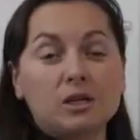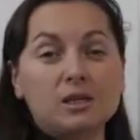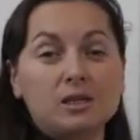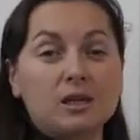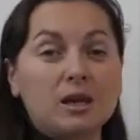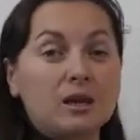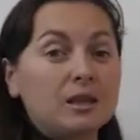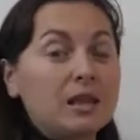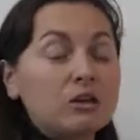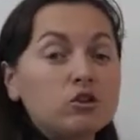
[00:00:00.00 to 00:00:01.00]
is
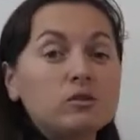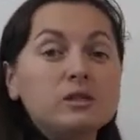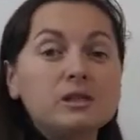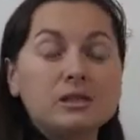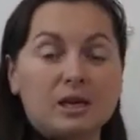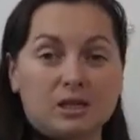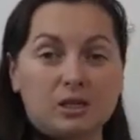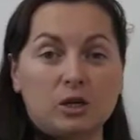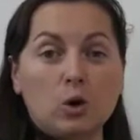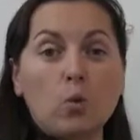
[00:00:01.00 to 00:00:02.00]
a natural
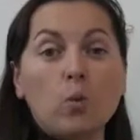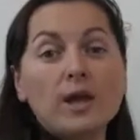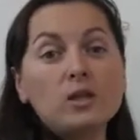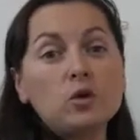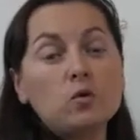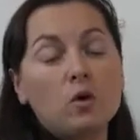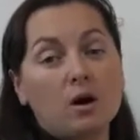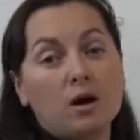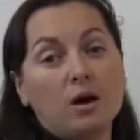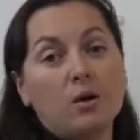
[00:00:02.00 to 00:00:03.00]
disaster when you
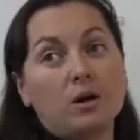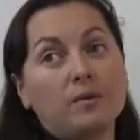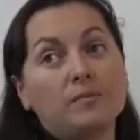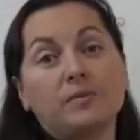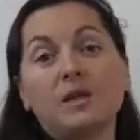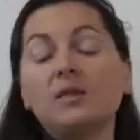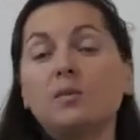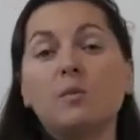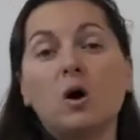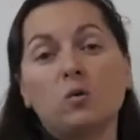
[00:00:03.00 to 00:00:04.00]
are in
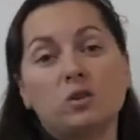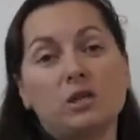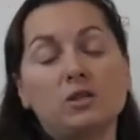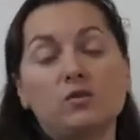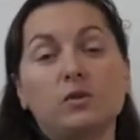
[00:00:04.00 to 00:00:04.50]
the mountains.